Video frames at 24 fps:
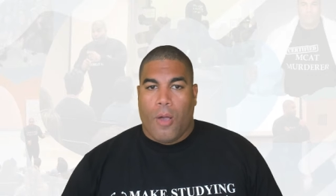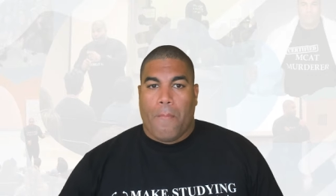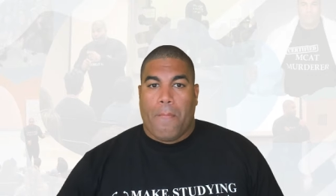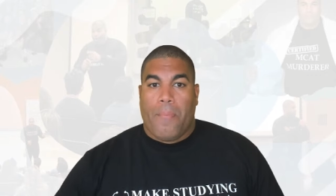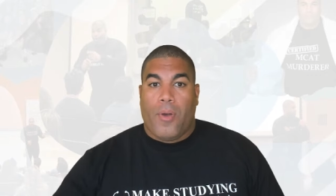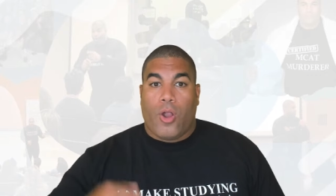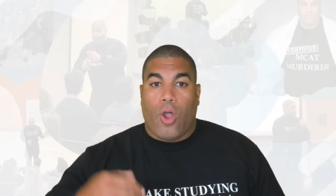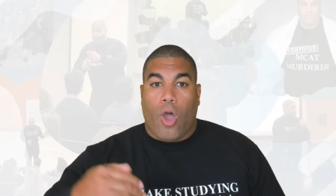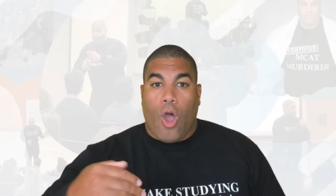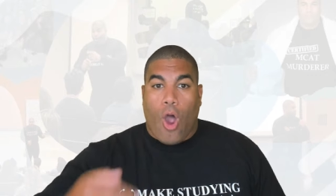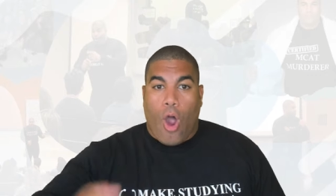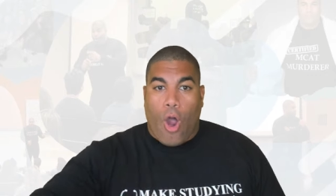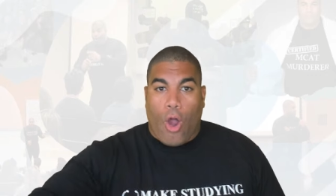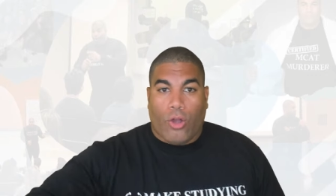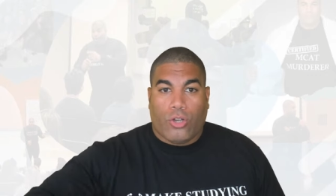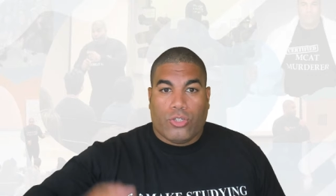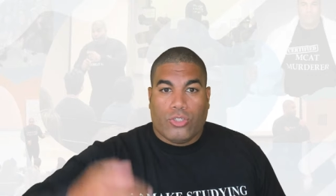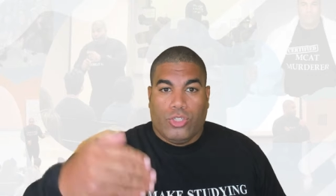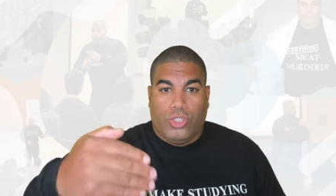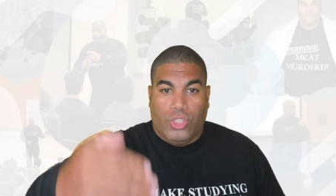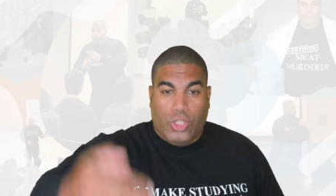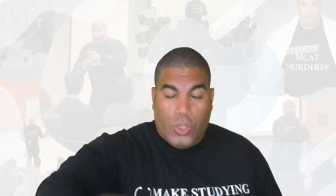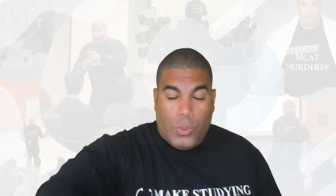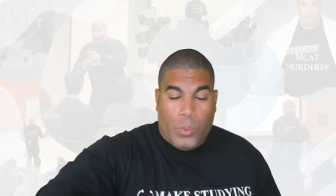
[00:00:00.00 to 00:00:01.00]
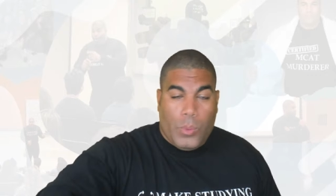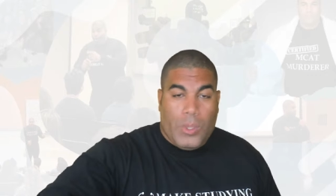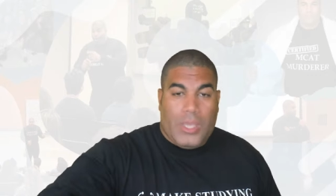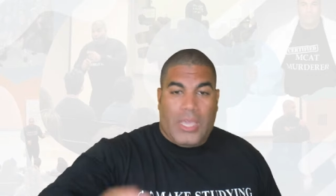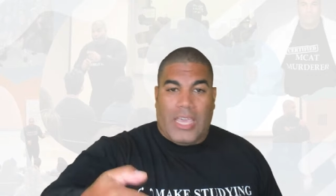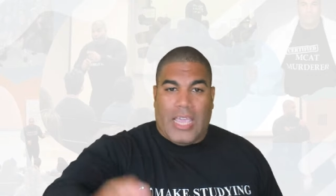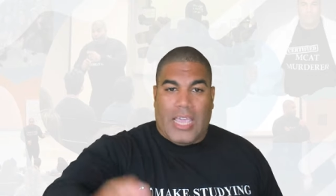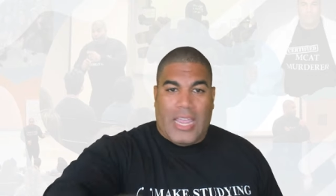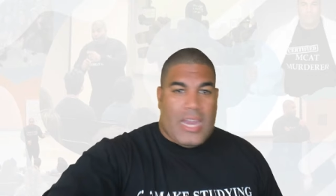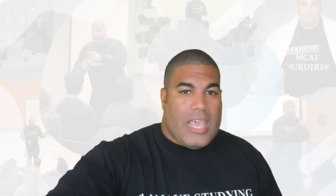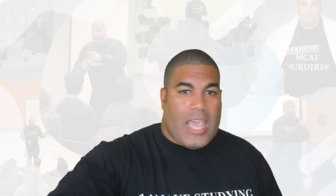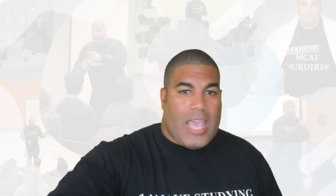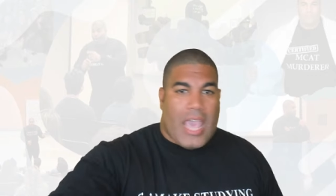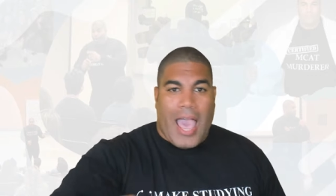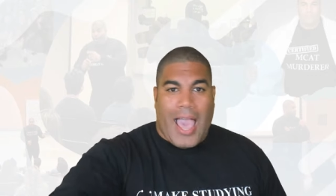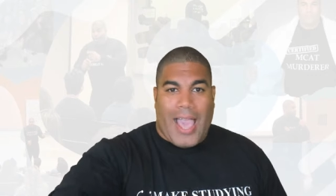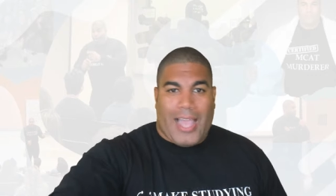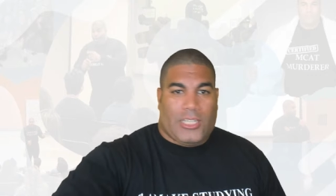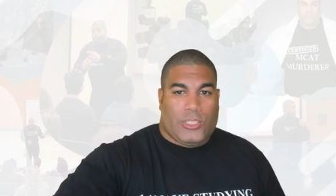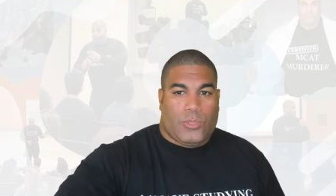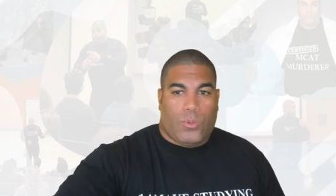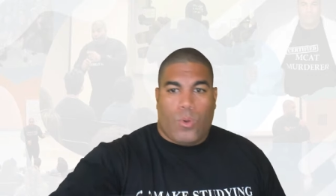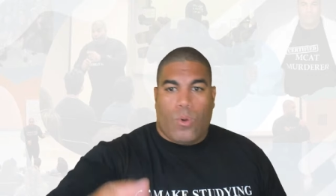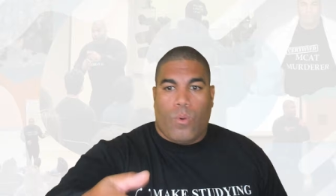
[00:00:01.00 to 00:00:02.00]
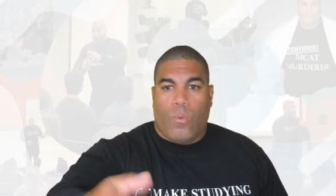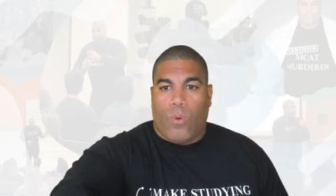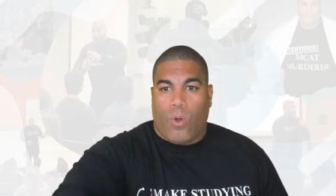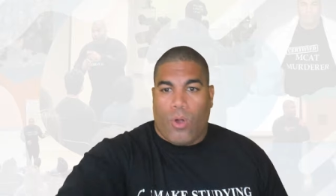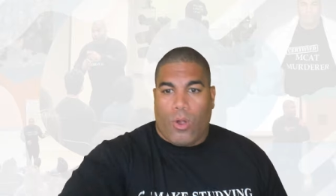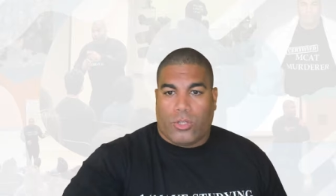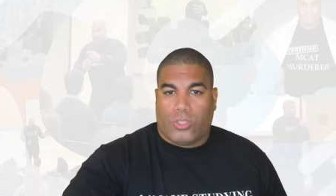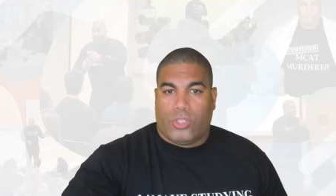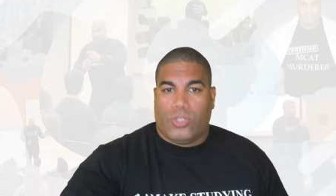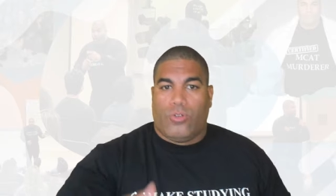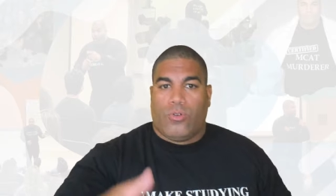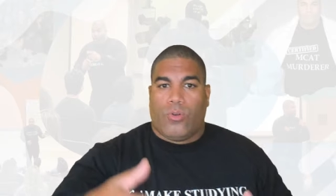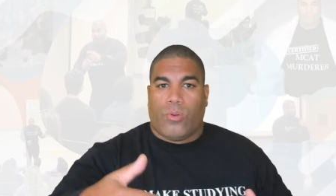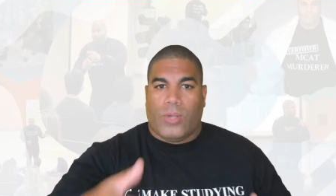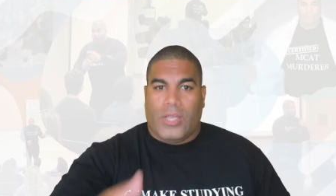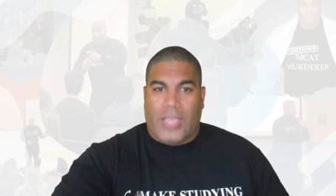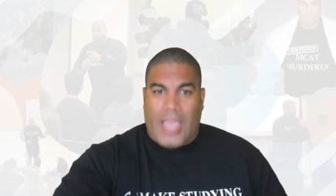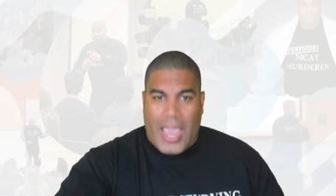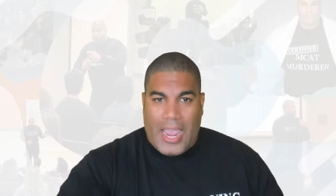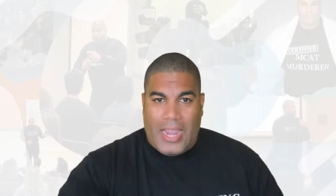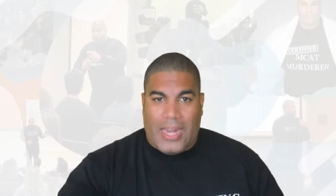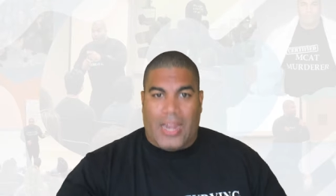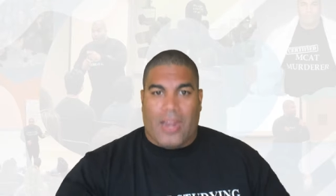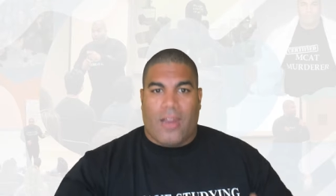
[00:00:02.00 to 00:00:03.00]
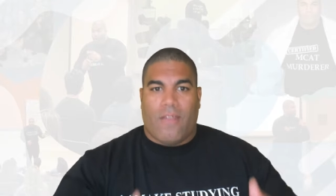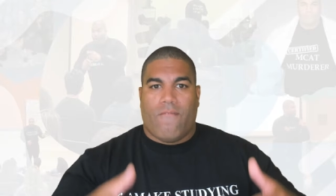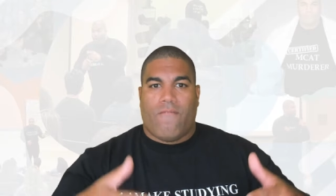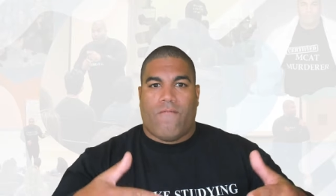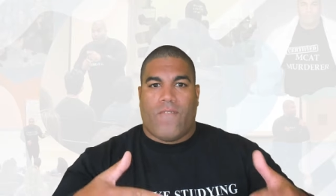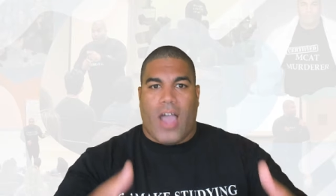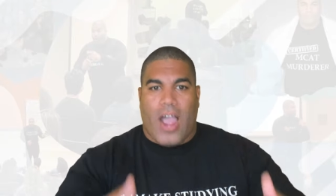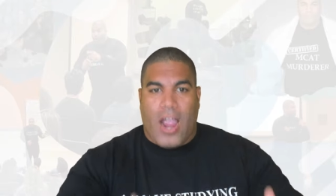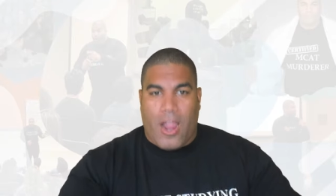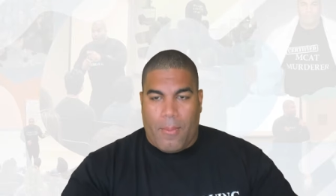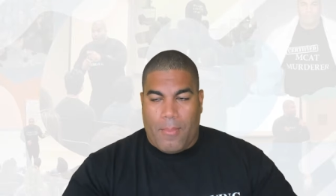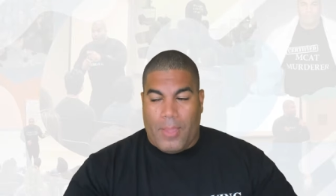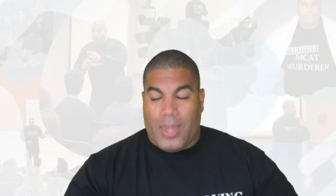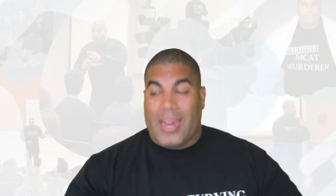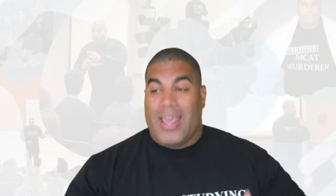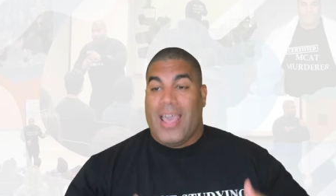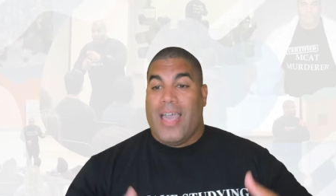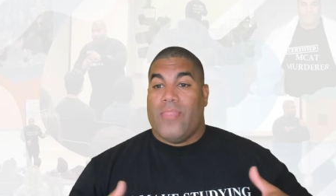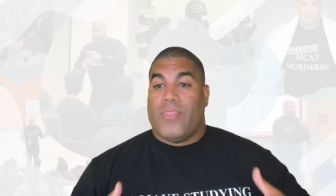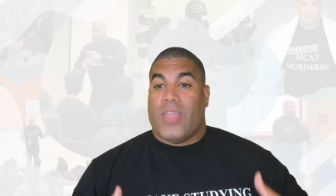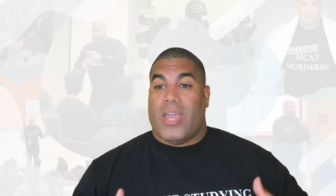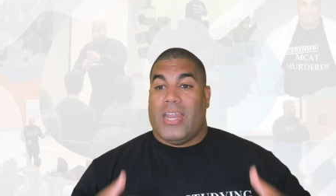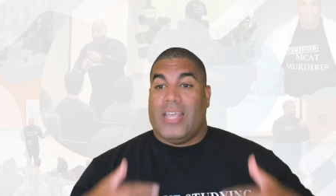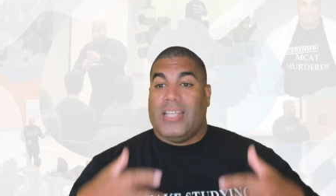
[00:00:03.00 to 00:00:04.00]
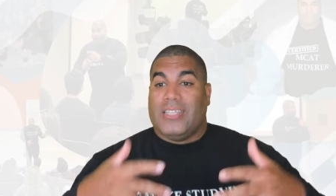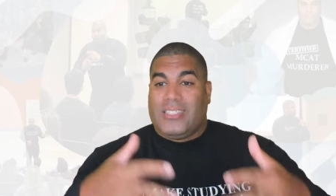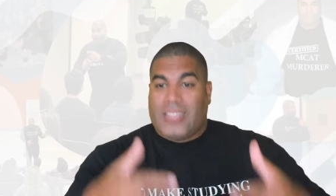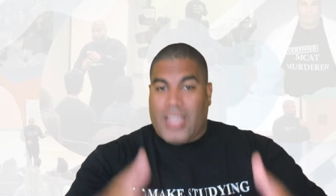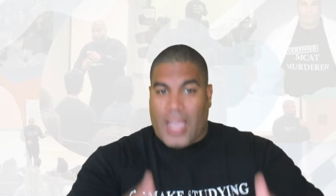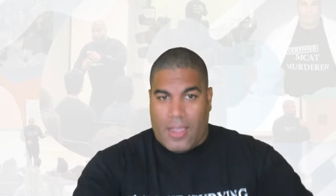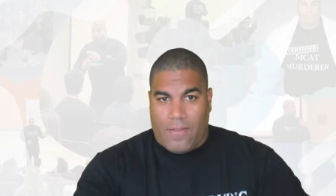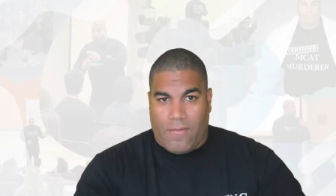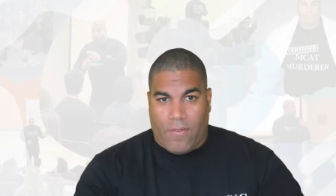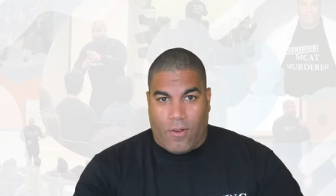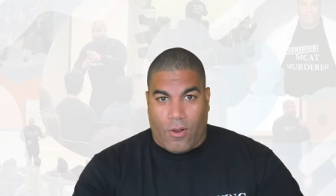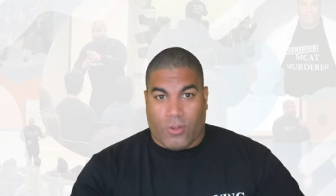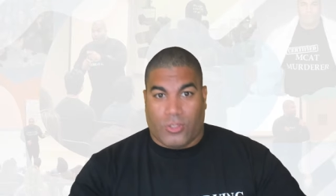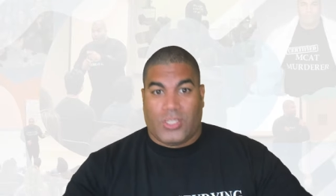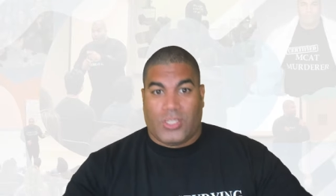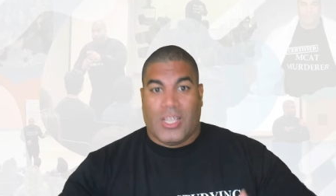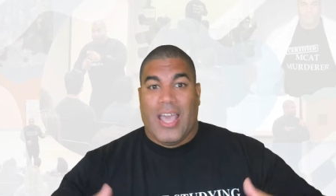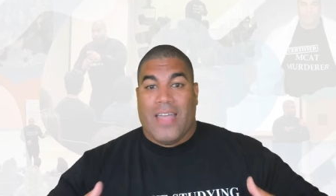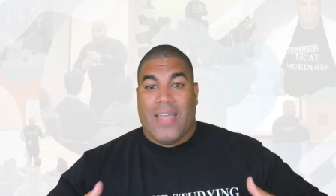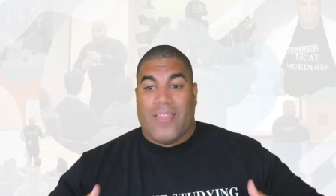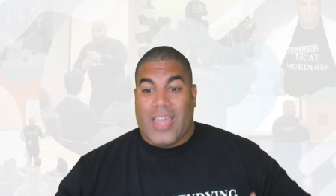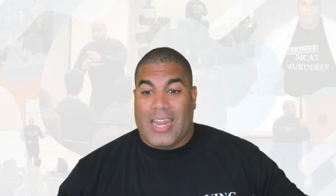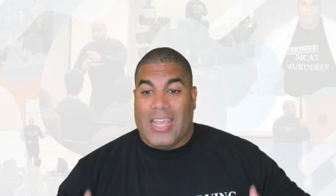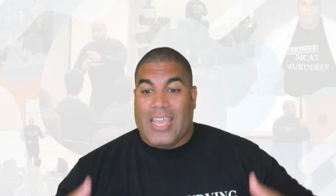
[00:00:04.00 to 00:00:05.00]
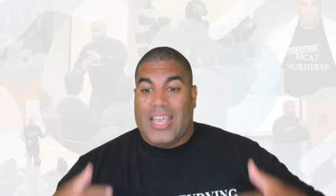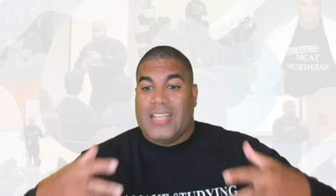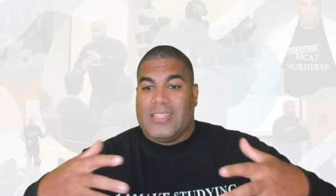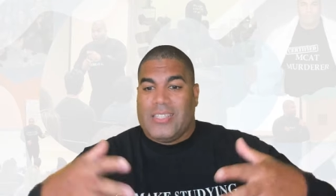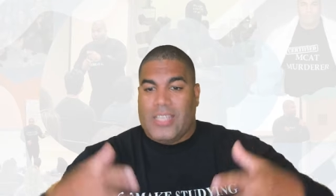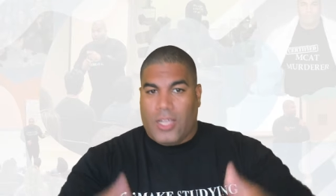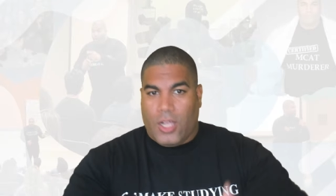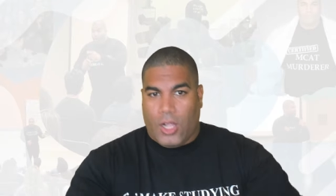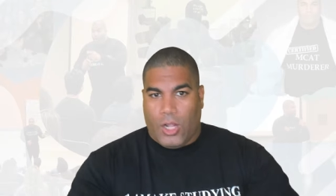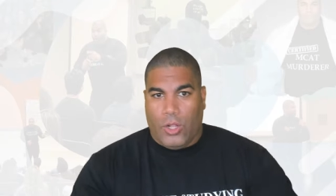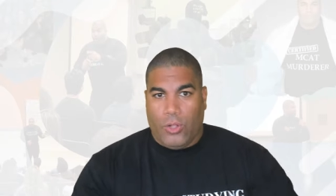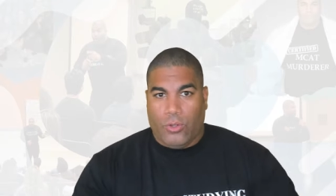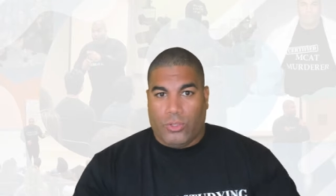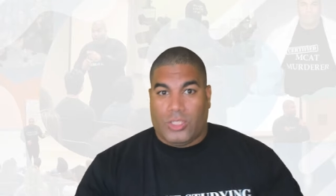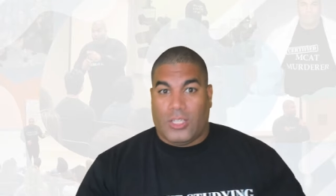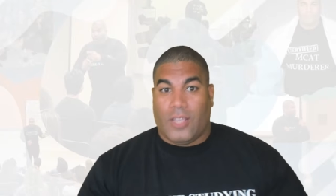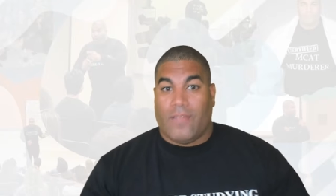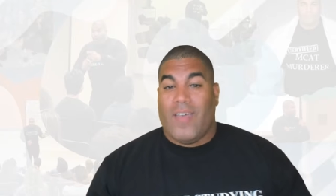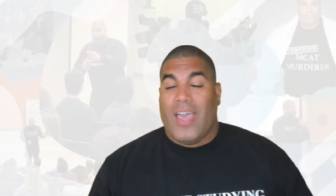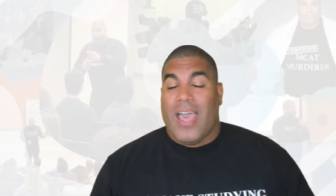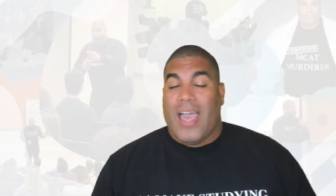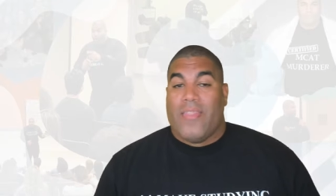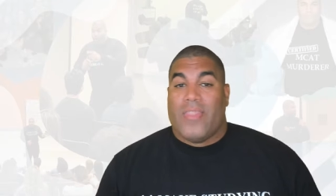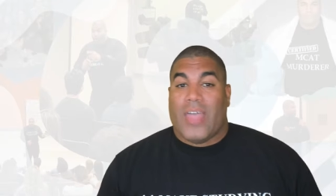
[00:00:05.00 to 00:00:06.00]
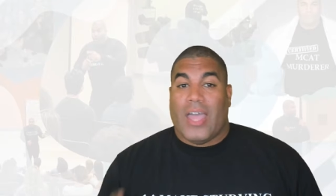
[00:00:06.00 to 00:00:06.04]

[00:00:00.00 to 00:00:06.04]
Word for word: but aren't doing any actual work to create an environment that is diverse, that is inclusive,